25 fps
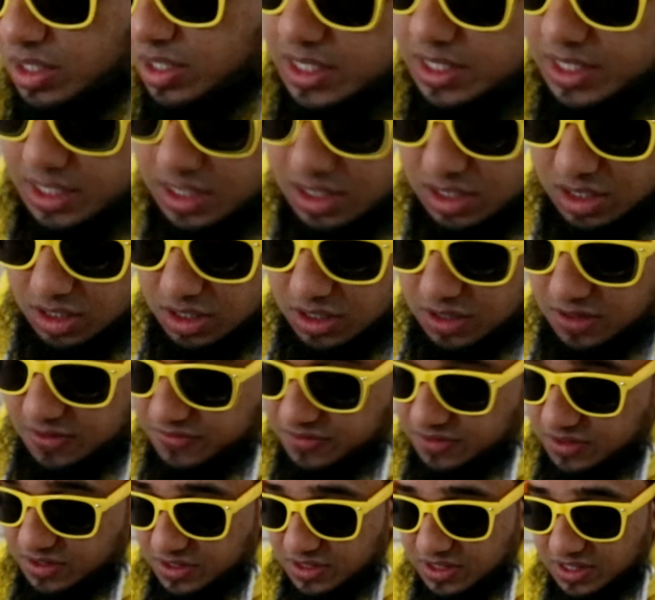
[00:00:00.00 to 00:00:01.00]
And then
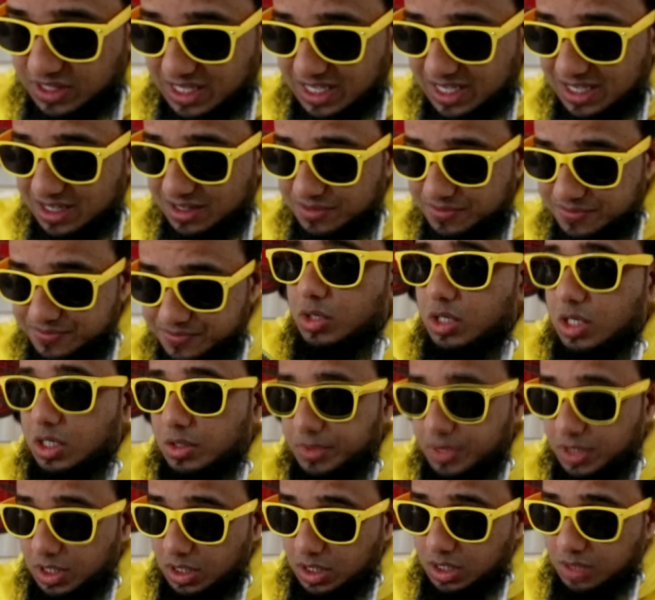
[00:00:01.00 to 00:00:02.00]
after that, we're going
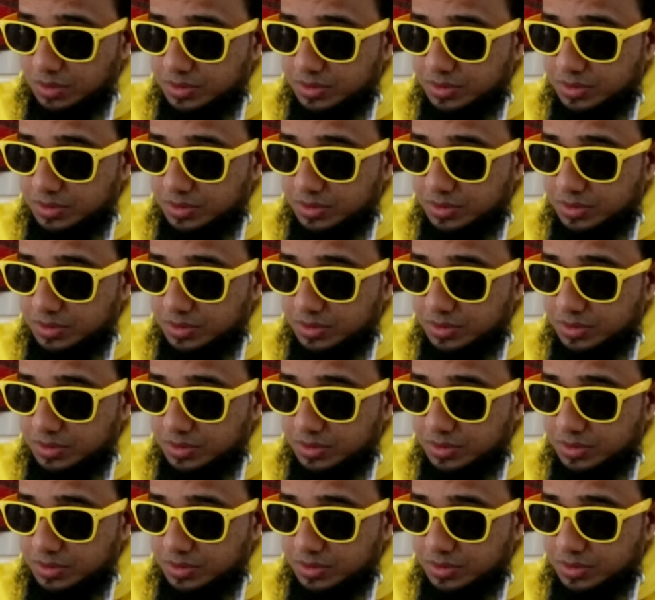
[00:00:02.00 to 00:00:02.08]
to be going